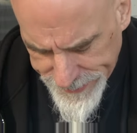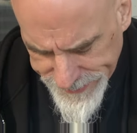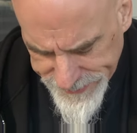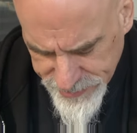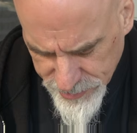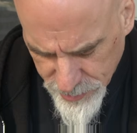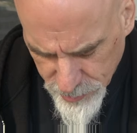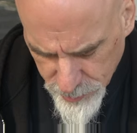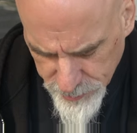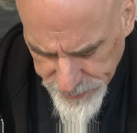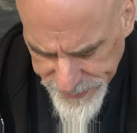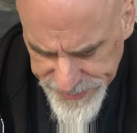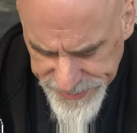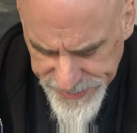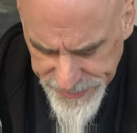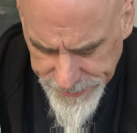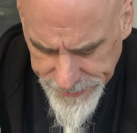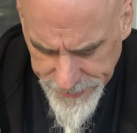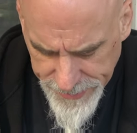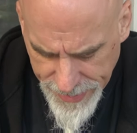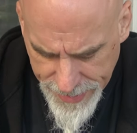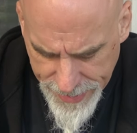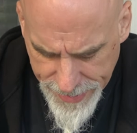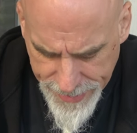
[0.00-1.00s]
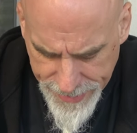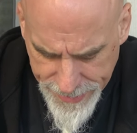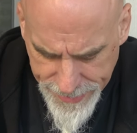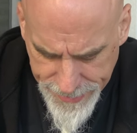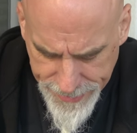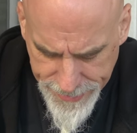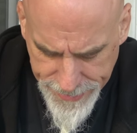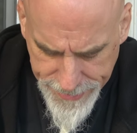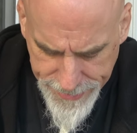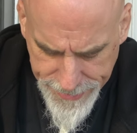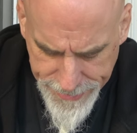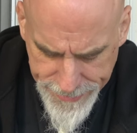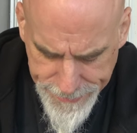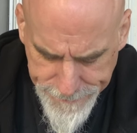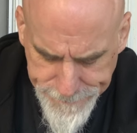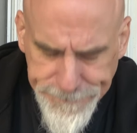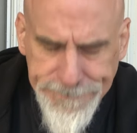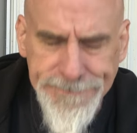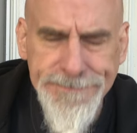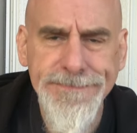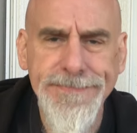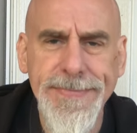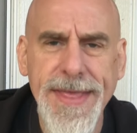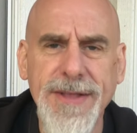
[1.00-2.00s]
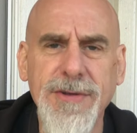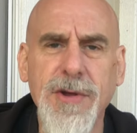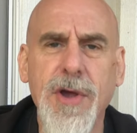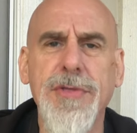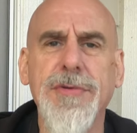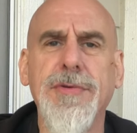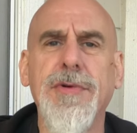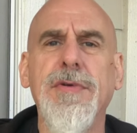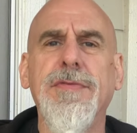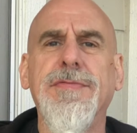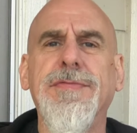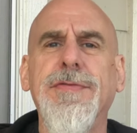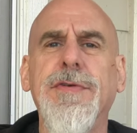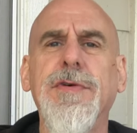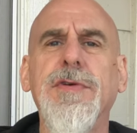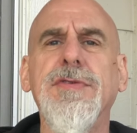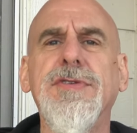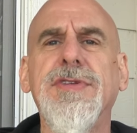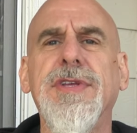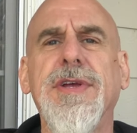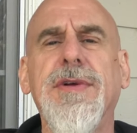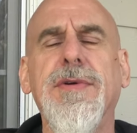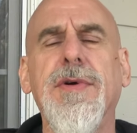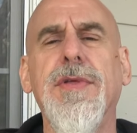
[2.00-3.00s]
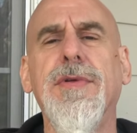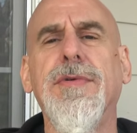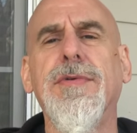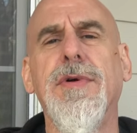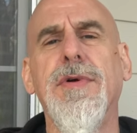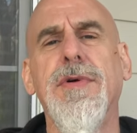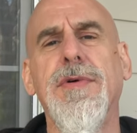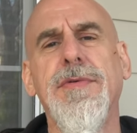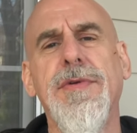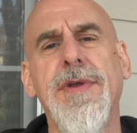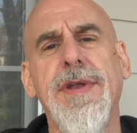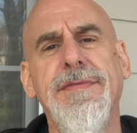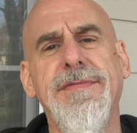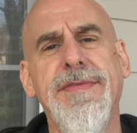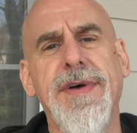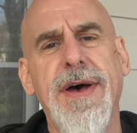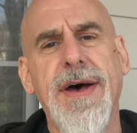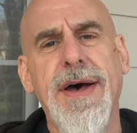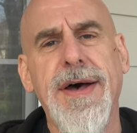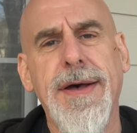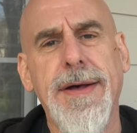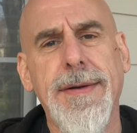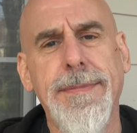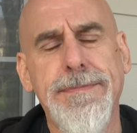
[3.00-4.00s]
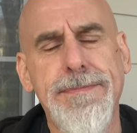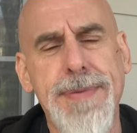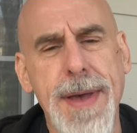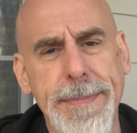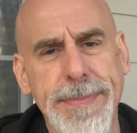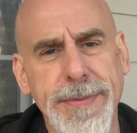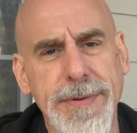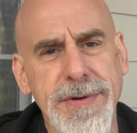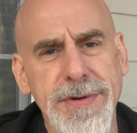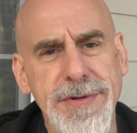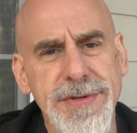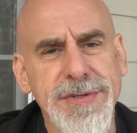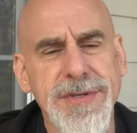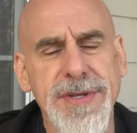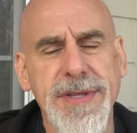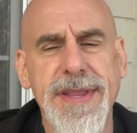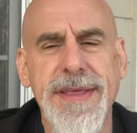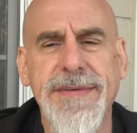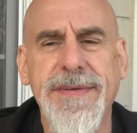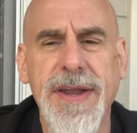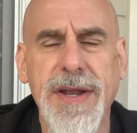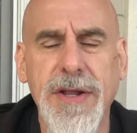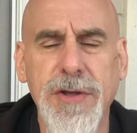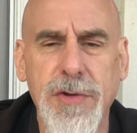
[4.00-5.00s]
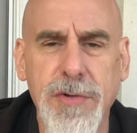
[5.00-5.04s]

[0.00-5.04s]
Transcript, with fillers: right, so listen, uh, they grow their own fruits, they grow their own uh, peppers. They've got a